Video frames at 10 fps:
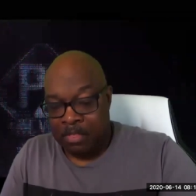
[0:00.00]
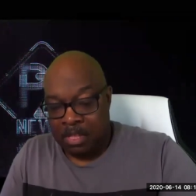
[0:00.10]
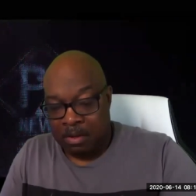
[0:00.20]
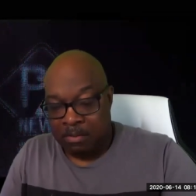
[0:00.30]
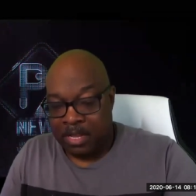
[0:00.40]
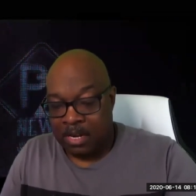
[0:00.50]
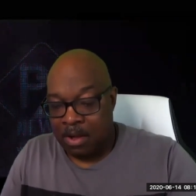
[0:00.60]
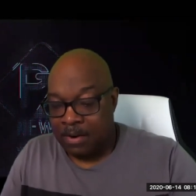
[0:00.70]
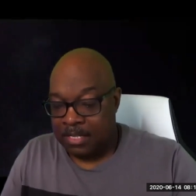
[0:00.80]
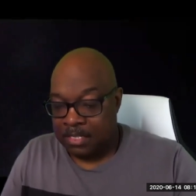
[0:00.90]
And we can
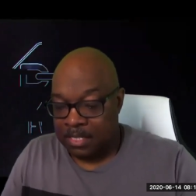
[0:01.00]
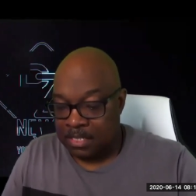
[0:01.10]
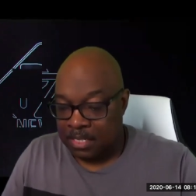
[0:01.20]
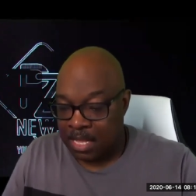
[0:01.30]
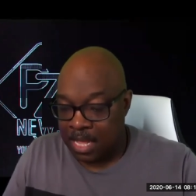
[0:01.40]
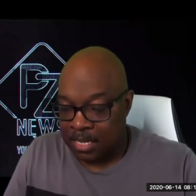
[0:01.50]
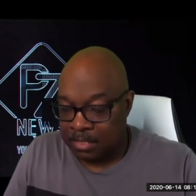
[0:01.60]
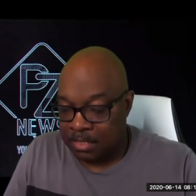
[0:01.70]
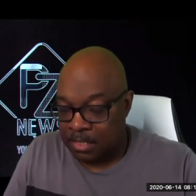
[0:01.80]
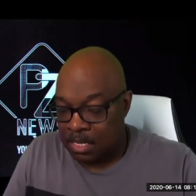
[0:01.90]
already see
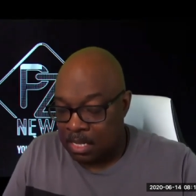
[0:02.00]
signs